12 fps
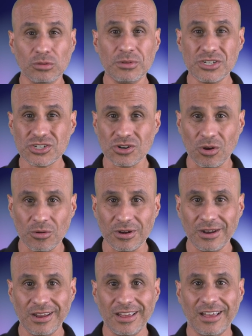be shown
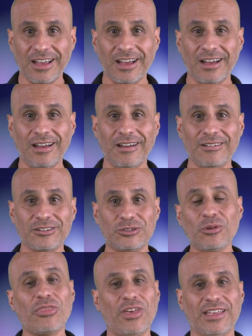uh,
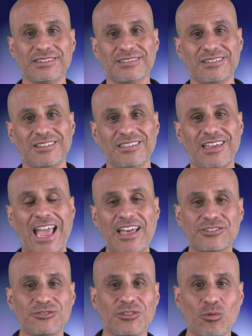two things the
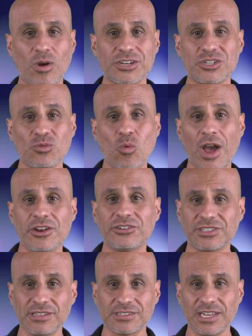answer to the question why you're
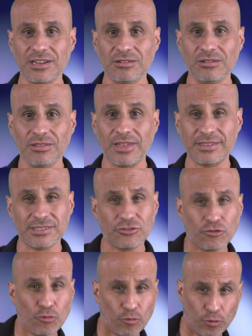still single that's
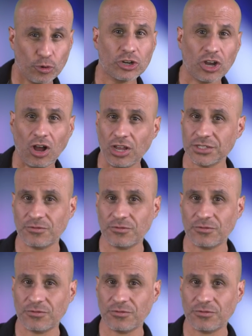the root cause